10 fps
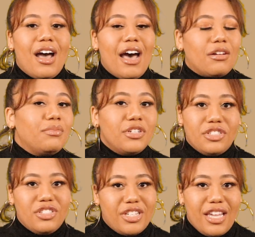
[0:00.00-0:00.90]
how to
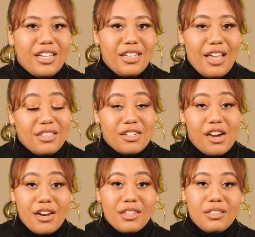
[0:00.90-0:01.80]
push Janet as an
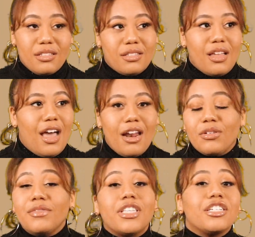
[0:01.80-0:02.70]
artist. I
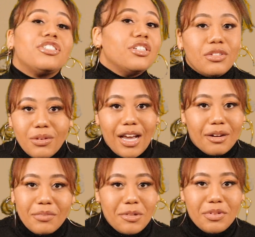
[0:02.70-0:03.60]
don't even think she knew how
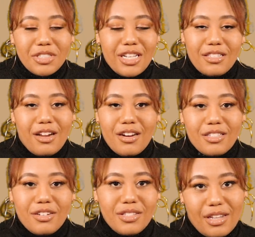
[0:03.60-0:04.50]
to be pushed as an
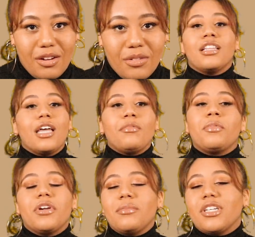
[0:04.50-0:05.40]
artist herself. The label
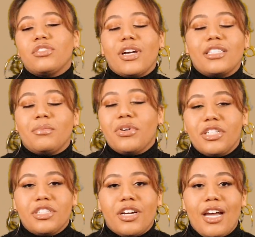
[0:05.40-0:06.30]
pretty much tried to
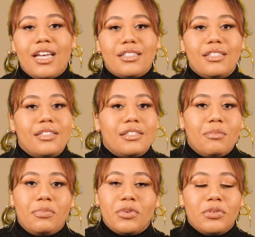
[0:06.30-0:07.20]
push her as the
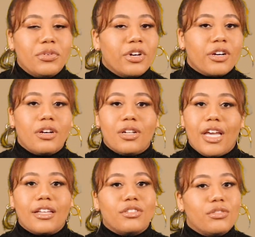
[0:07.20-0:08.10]
simple girl
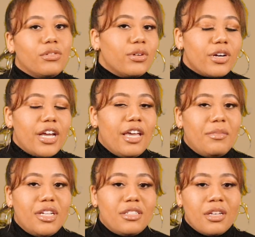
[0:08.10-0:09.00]
next door
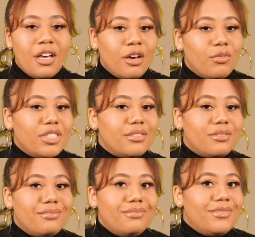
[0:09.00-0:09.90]
image, which
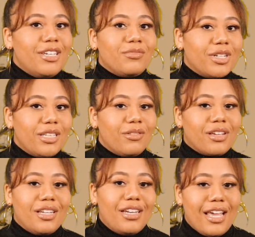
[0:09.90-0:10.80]
didn't really
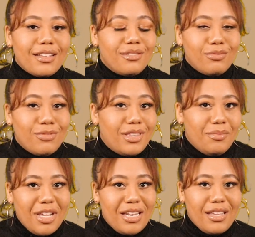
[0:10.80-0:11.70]
connect with the
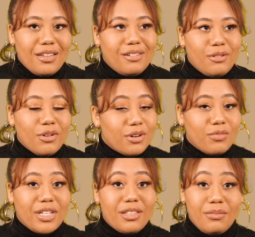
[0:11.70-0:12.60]
media or
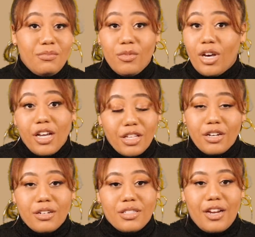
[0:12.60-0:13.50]
with other
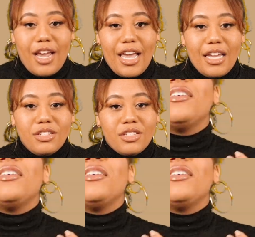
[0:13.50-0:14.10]
girls her age.